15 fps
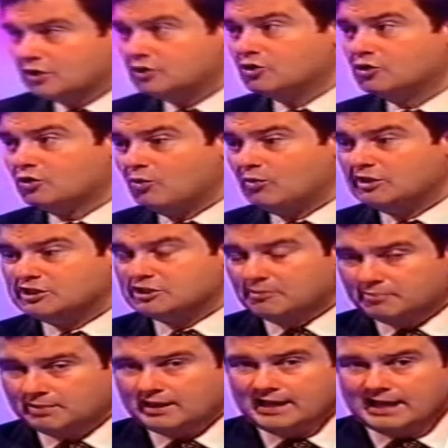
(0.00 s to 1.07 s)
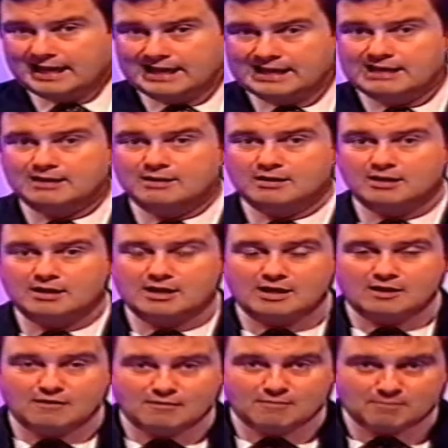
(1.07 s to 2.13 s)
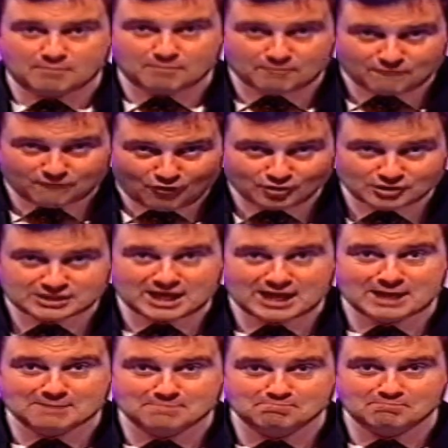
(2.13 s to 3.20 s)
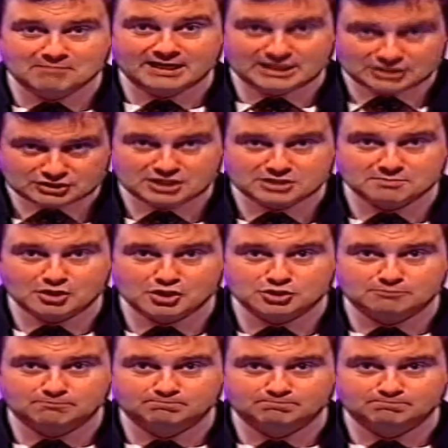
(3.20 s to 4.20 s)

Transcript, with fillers: You're going to play for time against this person.